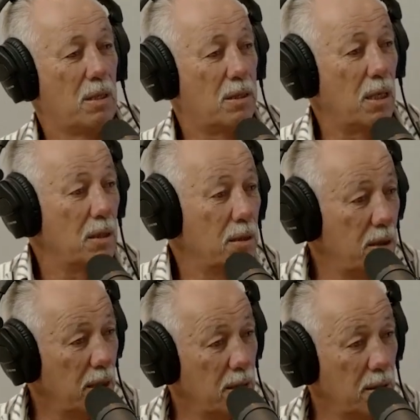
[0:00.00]

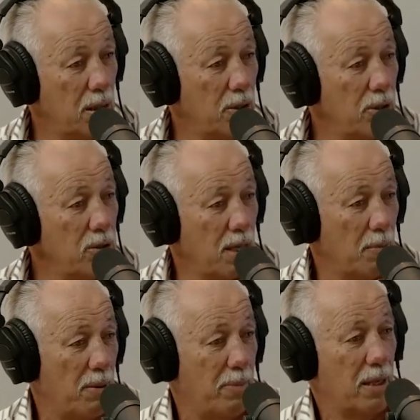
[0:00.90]
to do
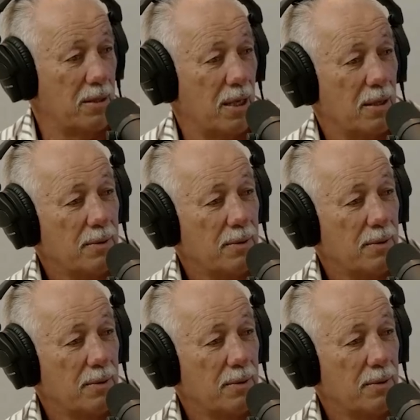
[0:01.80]
something about you.